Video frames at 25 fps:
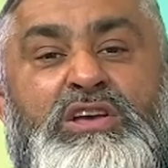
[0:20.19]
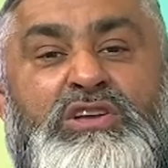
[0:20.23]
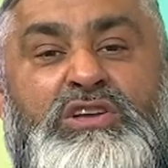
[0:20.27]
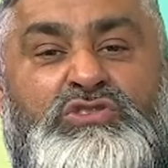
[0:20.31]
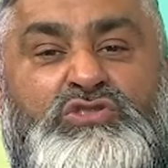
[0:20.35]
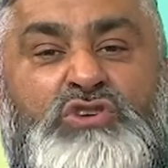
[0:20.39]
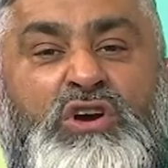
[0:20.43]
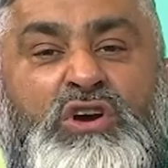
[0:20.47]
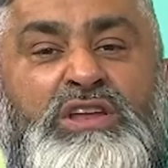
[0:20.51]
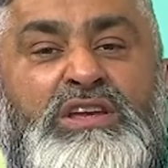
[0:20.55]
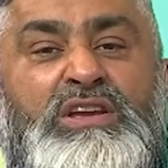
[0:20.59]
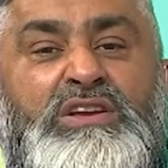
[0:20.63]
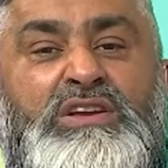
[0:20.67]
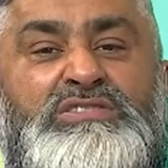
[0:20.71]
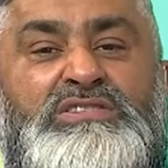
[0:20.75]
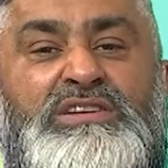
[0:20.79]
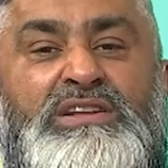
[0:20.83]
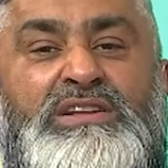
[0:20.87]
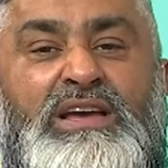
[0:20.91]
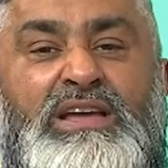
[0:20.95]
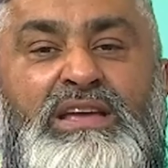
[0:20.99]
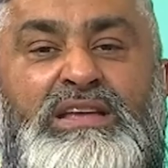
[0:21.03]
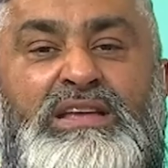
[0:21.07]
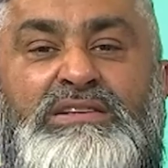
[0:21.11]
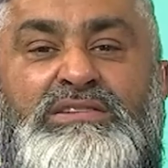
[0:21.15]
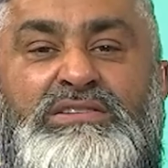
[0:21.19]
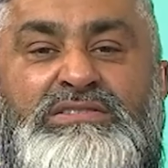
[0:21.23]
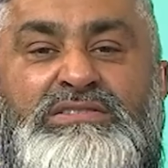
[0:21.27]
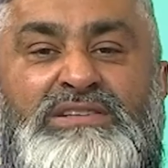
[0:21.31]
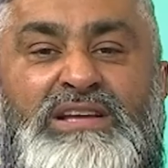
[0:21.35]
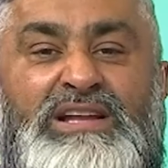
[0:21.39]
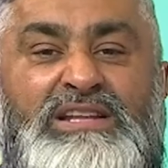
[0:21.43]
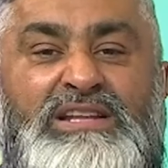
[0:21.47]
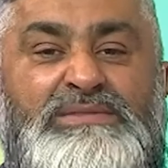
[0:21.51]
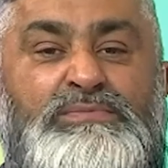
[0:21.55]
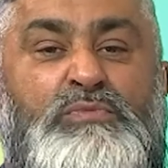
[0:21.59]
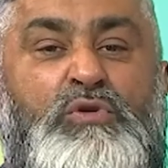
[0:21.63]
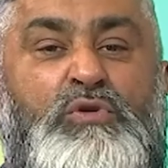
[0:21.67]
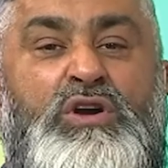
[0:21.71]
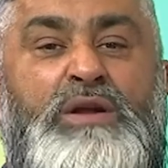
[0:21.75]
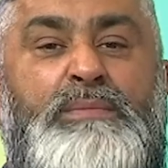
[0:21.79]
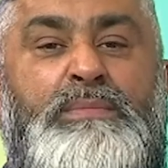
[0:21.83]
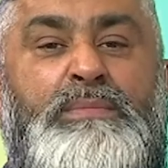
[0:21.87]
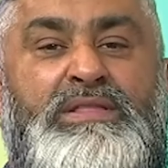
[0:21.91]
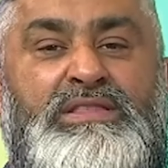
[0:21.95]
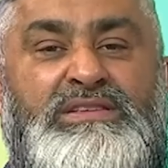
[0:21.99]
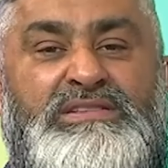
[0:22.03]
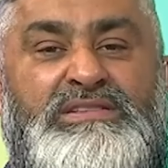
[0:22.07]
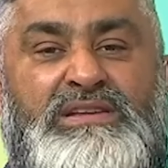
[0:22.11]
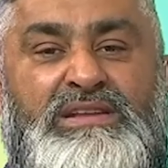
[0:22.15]
Joining us tonight to tell us more
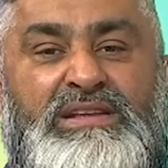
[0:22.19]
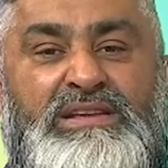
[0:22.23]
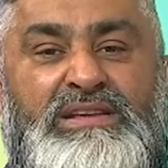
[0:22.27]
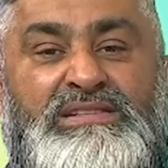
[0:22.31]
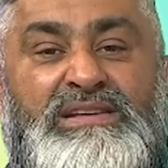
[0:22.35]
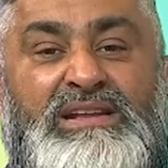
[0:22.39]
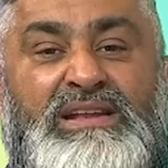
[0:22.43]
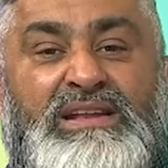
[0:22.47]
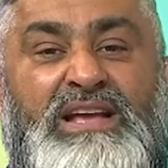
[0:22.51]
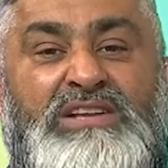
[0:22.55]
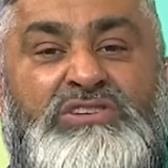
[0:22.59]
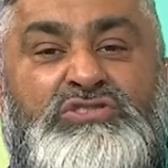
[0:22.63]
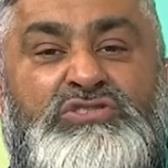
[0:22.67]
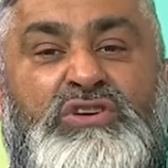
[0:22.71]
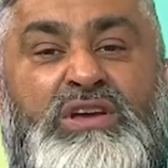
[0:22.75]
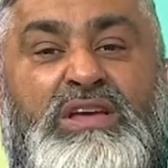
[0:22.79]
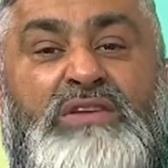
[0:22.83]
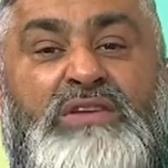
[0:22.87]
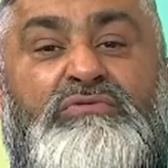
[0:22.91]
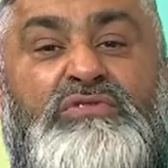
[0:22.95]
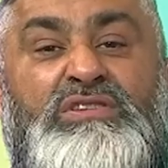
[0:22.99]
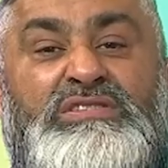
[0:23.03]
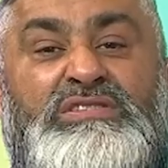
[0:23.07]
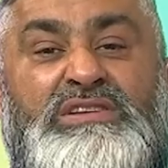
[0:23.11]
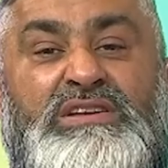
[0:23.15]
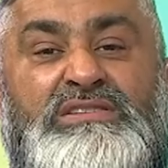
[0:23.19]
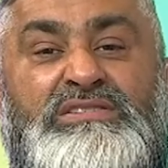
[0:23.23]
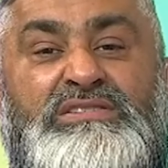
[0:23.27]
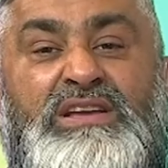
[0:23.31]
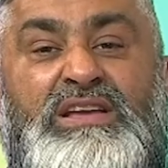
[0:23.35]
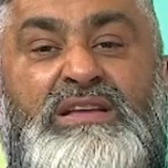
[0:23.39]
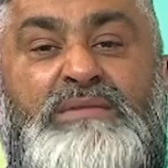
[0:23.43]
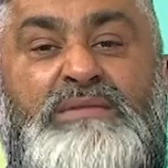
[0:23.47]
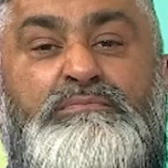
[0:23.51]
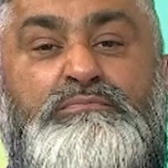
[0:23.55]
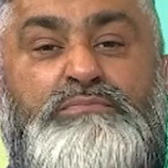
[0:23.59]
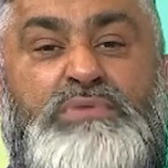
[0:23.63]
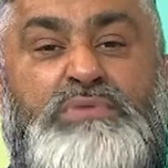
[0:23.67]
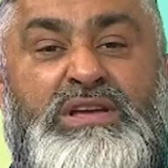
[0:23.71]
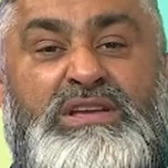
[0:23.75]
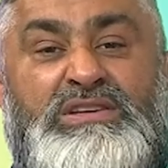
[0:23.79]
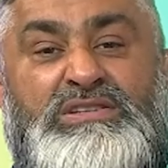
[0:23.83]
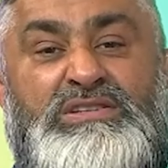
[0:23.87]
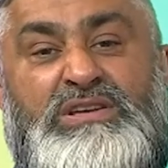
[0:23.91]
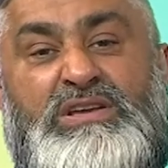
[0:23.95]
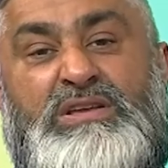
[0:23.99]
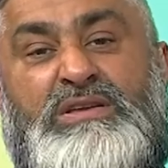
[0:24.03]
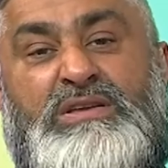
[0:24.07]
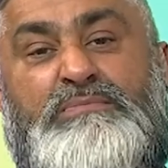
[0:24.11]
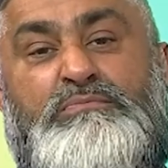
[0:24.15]
about the studies, a lecturer and researcher in
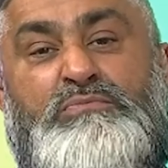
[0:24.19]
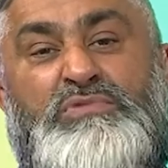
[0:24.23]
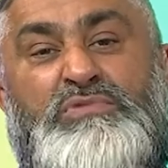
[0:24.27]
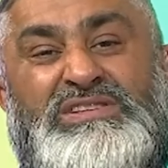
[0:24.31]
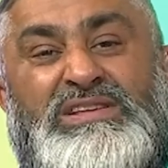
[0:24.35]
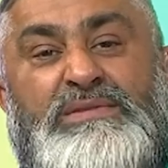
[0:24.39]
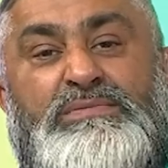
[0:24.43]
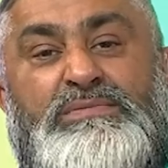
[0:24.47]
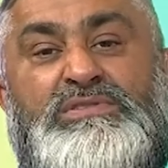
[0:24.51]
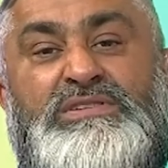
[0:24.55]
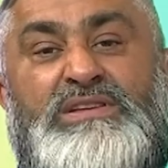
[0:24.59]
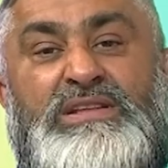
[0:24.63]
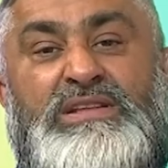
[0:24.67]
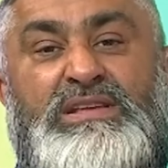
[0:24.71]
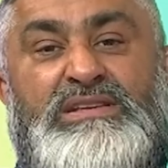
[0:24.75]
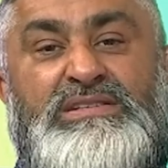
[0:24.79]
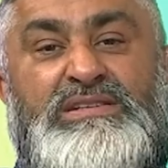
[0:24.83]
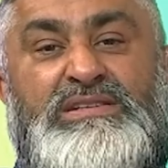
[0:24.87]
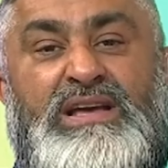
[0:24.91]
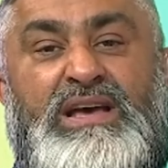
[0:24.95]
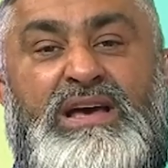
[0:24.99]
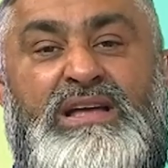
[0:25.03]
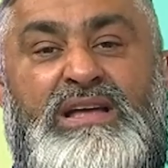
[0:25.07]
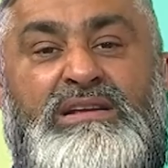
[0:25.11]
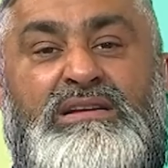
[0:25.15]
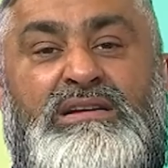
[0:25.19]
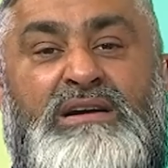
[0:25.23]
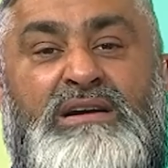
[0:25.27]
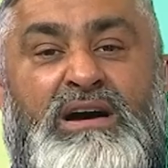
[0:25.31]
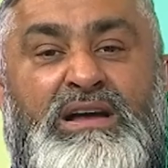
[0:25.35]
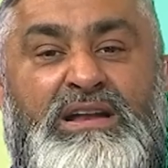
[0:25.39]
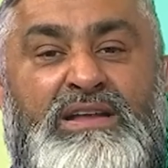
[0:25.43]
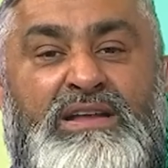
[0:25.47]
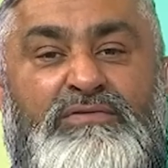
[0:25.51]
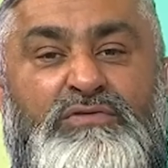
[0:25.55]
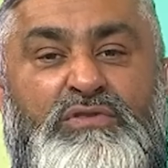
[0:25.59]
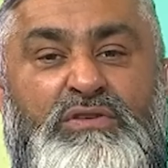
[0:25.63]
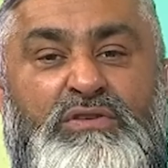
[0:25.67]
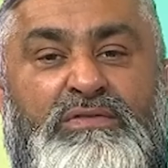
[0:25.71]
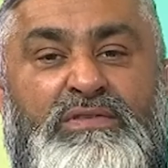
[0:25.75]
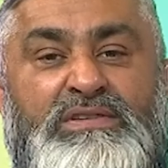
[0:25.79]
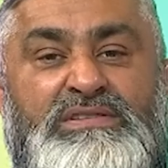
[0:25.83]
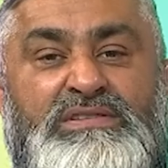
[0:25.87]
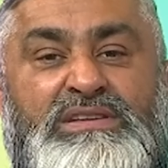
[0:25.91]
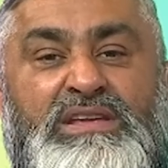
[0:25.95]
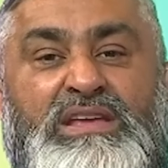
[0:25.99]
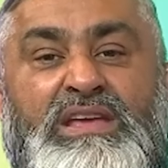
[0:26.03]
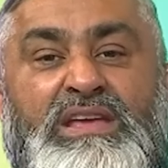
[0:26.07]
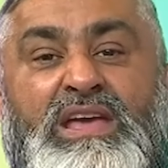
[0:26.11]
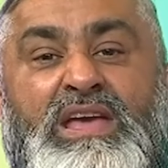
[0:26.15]
British Muslim Studies at Cardiff
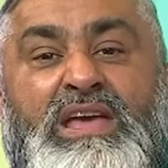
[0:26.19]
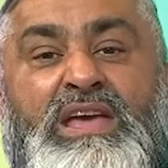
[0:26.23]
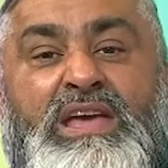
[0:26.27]
University.